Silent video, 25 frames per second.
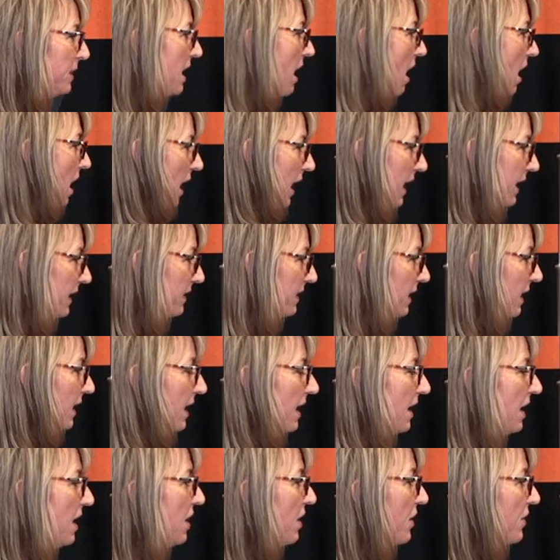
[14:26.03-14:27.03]
be kind.
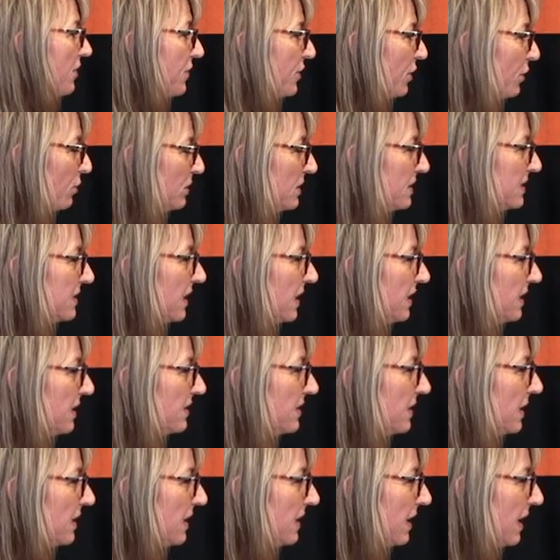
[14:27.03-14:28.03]
There was
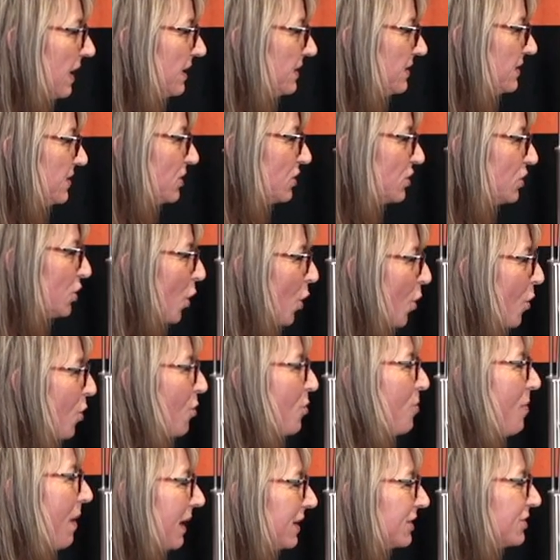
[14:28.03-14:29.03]

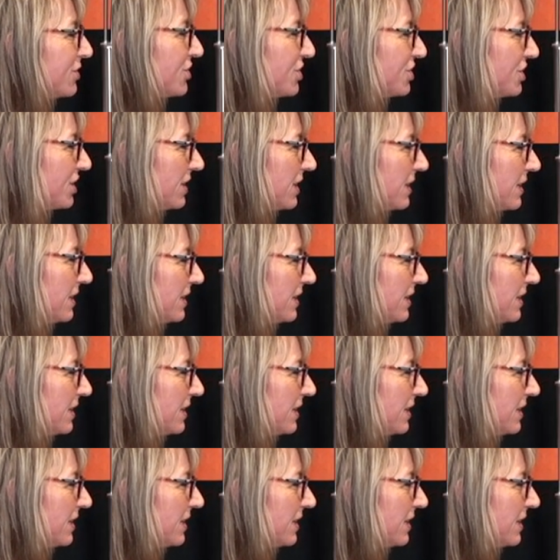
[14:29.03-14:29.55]
so much